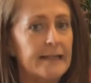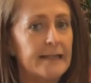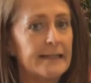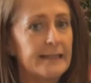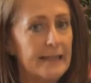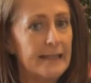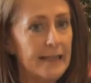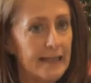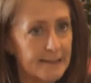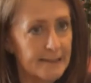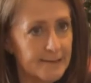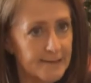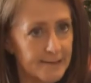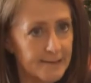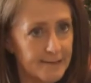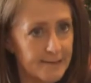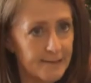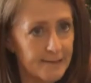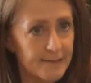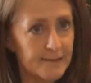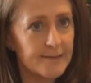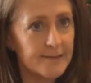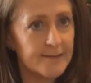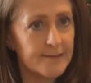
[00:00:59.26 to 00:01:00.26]

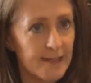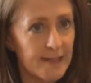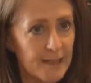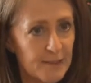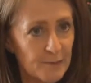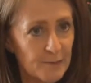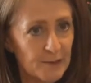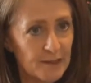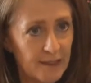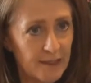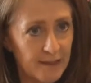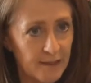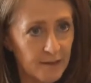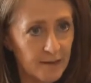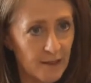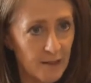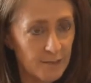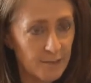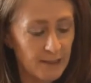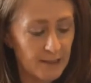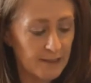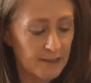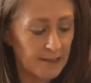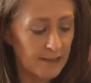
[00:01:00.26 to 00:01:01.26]
less stable
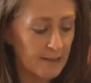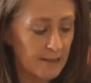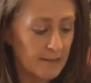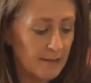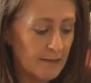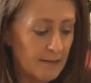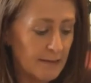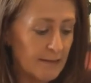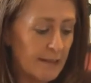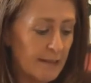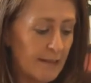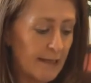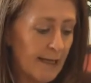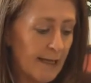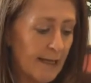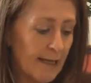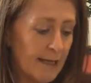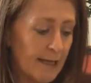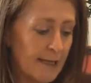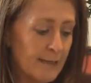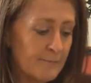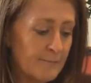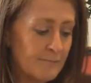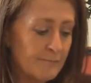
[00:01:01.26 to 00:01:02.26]
economically.
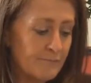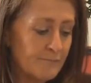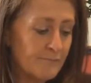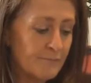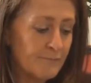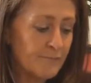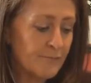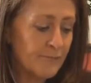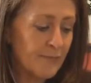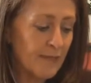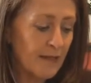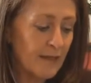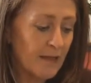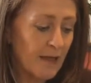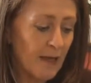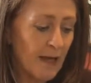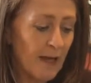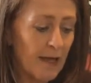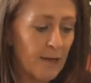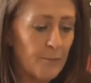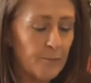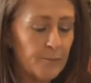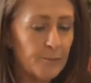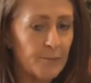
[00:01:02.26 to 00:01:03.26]
Um,
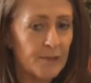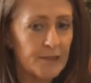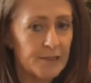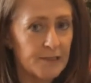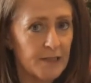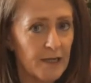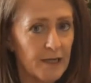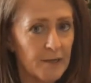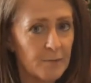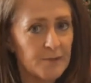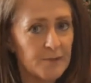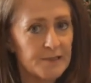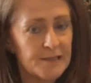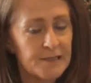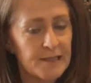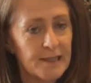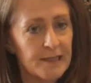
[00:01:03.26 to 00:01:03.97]
but I would